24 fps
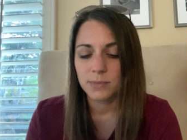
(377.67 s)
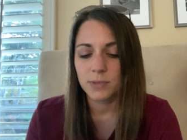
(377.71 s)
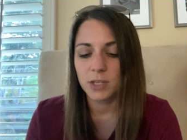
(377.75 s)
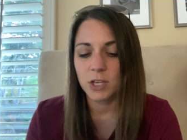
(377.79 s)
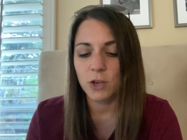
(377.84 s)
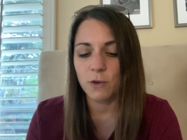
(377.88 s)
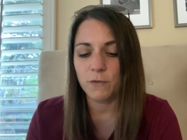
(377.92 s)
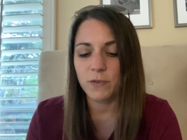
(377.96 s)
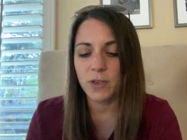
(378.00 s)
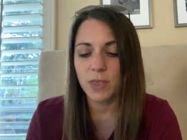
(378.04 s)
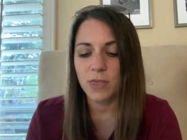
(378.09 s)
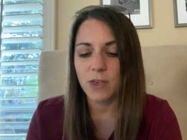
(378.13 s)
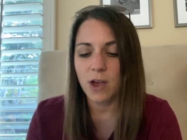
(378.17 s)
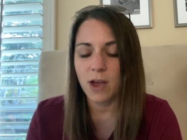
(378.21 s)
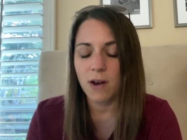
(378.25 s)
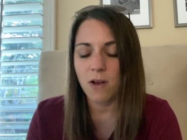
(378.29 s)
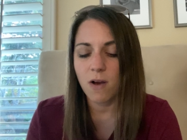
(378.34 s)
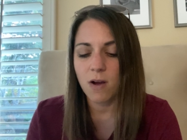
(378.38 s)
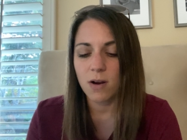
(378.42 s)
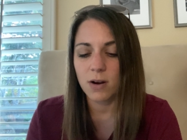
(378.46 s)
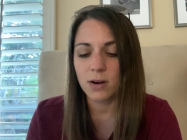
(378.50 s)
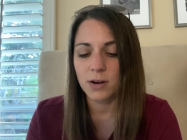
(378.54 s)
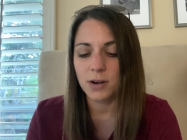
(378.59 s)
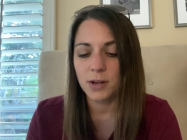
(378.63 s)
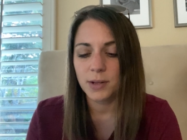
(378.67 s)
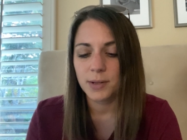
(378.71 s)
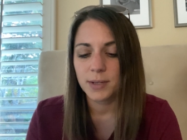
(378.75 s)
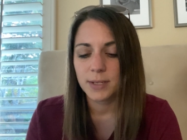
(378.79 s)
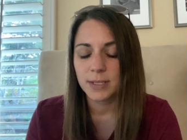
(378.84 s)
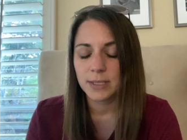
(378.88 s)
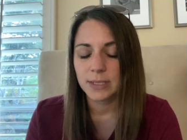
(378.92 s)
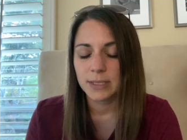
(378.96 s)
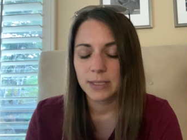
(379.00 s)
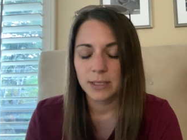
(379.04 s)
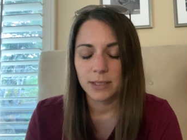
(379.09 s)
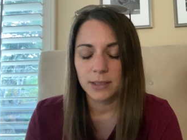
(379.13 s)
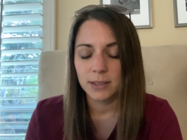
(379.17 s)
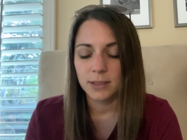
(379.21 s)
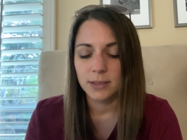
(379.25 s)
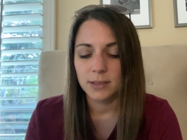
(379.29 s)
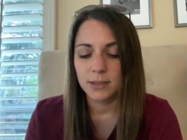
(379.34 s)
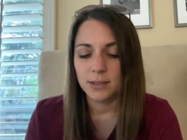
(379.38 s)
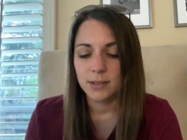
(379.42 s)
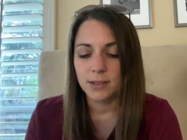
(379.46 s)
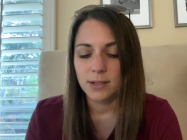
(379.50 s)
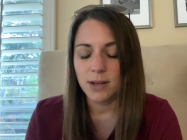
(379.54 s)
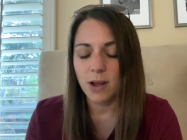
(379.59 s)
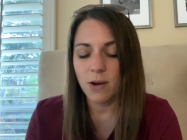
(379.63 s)
Gylfi thought hard.
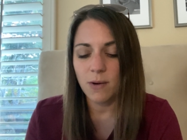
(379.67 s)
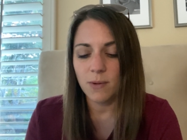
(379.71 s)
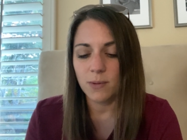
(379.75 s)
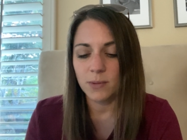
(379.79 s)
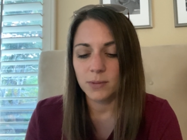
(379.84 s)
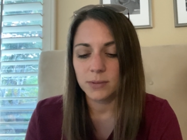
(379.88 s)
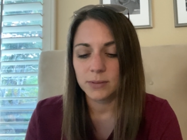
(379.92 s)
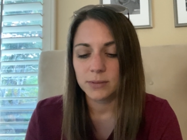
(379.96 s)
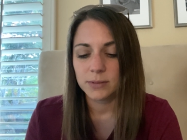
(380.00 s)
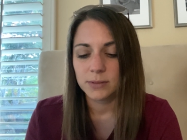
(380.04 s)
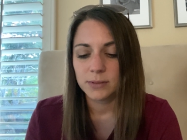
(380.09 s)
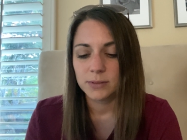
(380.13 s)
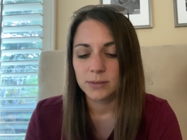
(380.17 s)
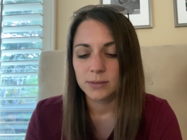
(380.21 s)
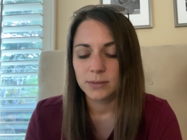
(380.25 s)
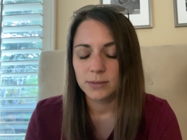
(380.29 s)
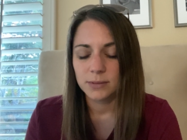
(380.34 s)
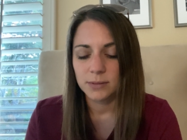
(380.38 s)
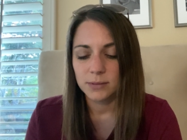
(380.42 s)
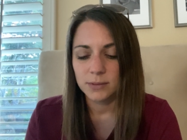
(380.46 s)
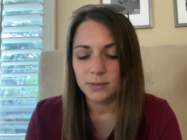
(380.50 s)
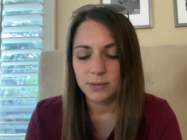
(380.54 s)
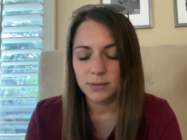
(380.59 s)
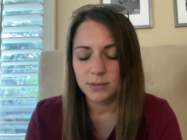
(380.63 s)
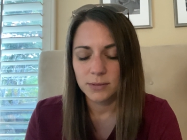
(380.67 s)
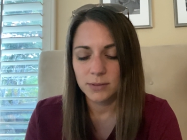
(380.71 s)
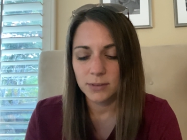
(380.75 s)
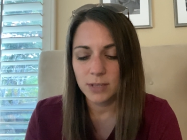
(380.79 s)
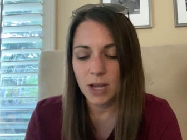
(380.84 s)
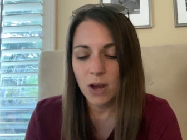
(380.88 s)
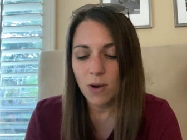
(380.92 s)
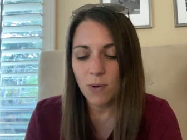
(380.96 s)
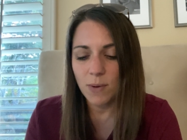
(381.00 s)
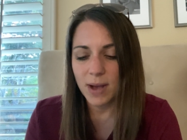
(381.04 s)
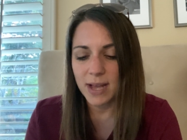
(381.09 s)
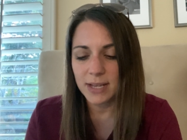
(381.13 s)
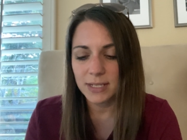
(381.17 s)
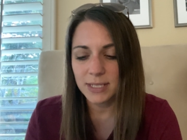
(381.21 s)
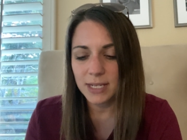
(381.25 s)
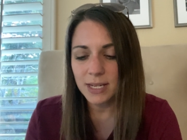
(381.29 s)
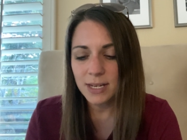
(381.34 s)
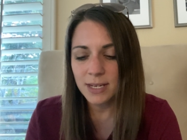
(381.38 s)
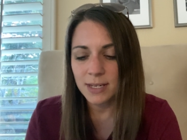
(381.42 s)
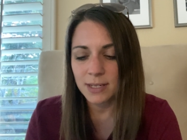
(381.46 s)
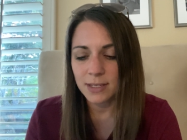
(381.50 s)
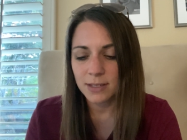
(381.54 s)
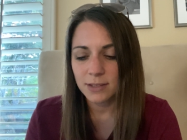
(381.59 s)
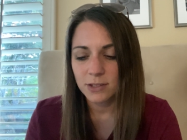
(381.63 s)
No, I
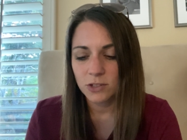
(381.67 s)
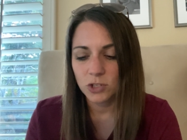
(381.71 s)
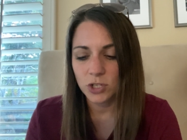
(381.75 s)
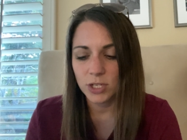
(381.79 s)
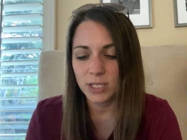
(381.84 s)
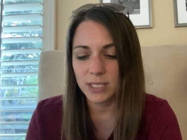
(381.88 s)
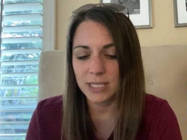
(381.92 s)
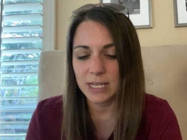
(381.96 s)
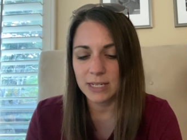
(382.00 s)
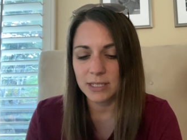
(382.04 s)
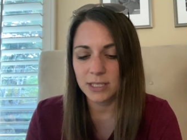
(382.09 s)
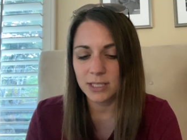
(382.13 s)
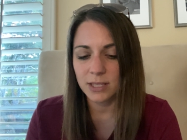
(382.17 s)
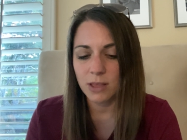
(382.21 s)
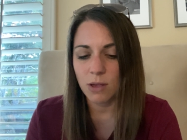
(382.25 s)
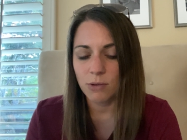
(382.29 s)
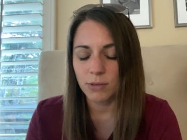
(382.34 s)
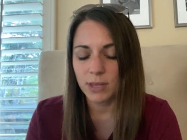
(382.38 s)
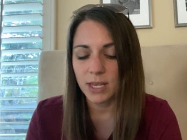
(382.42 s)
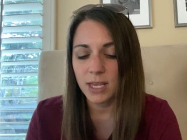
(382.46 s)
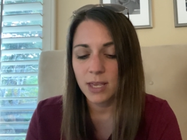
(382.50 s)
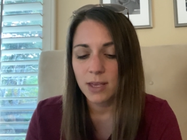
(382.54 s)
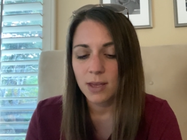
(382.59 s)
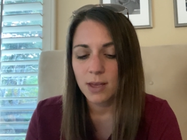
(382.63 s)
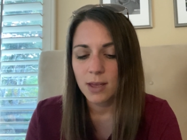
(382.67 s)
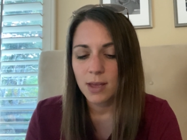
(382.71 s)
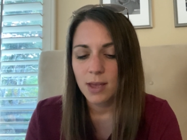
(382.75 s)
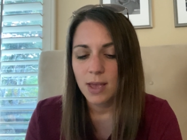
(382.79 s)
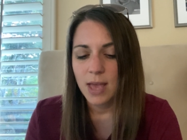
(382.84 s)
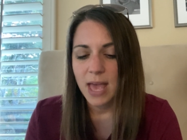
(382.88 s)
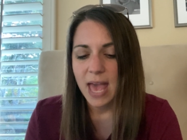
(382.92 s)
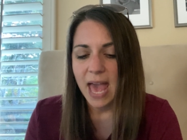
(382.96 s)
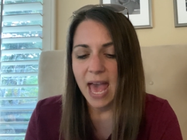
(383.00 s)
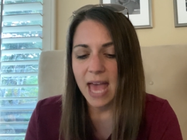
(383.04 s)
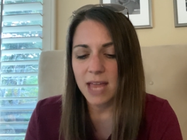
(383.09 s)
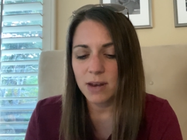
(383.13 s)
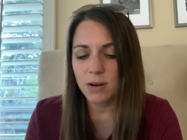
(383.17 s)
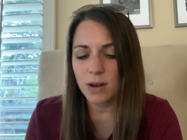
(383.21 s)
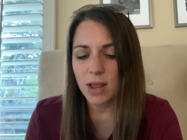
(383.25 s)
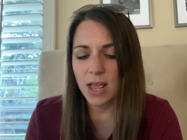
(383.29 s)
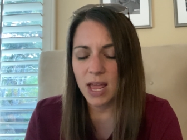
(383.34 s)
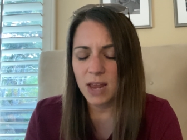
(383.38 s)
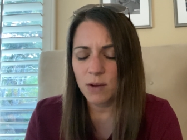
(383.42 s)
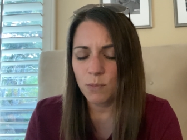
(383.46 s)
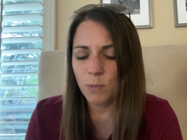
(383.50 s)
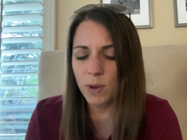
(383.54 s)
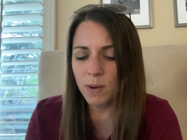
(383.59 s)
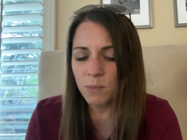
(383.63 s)
didn't, she said slowly.
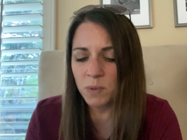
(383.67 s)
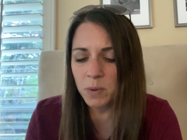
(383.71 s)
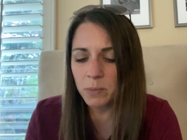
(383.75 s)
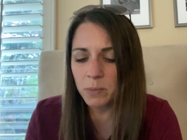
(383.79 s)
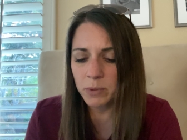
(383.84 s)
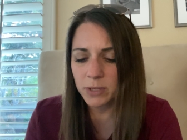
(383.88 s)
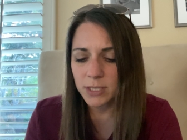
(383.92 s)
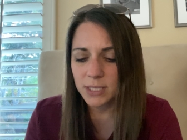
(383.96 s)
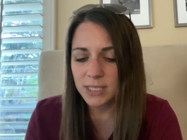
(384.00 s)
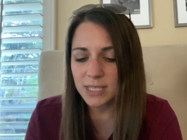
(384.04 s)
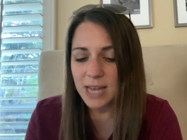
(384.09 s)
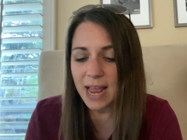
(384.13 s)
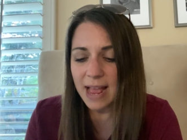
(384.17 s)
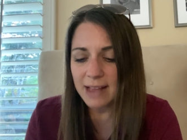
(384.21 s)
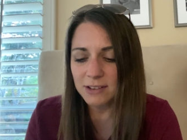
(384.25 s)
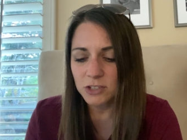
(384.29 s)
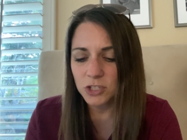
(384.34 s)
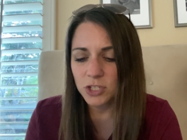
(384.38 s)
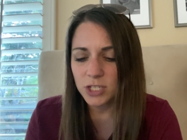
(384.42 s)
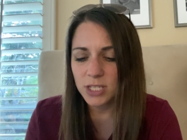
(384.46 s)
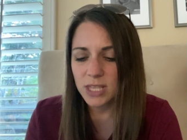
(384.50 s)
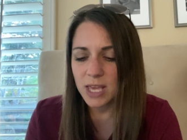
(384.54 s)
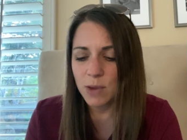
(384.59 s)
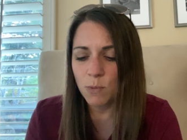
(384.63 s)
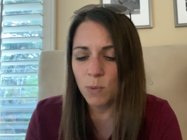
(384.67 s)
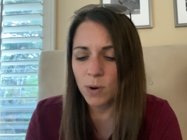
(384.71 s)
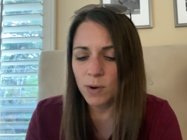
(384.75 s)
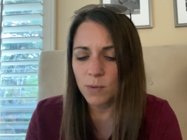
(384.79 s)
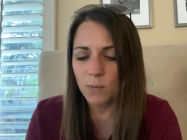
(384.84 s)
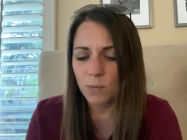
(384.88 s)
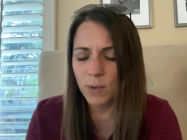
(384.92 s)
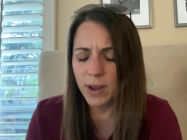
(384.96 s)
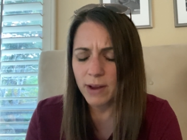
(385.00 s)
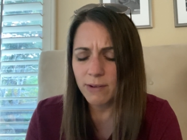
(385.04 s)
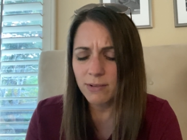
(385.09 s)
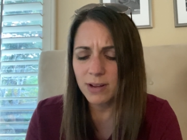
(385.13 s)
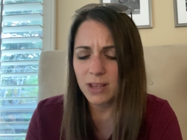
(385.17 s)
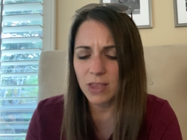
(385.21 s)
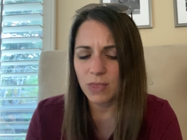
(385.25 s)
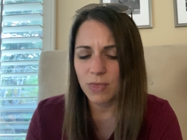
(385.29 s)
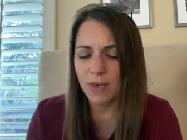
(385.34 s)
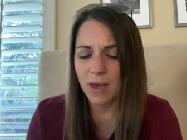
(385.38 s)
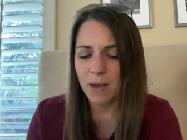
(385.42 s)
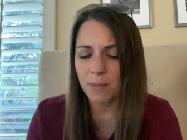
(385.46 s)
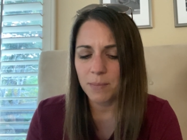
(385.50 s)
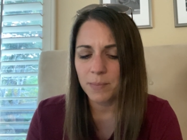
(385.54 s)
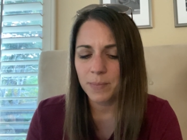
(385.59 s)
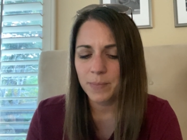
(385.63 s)
And when we were snatched, they weren't wearing
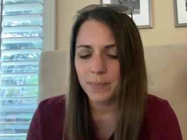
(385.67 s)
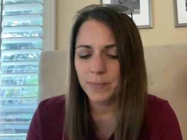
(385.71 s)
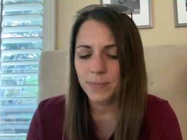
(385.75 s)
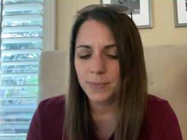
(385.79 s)
them.